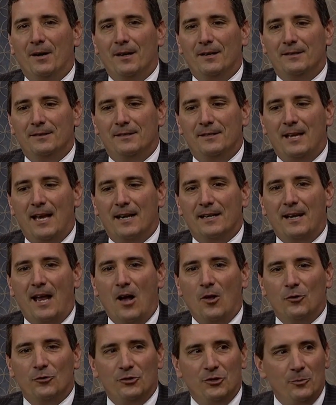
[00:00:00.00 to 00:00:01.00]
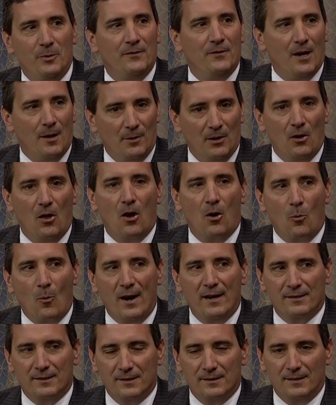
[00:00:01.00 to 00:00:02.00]
But technology, we've come a long
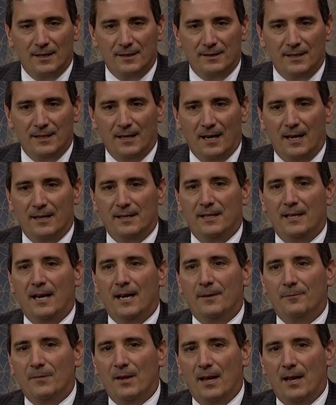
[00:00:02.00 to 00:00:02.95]
way since 1898,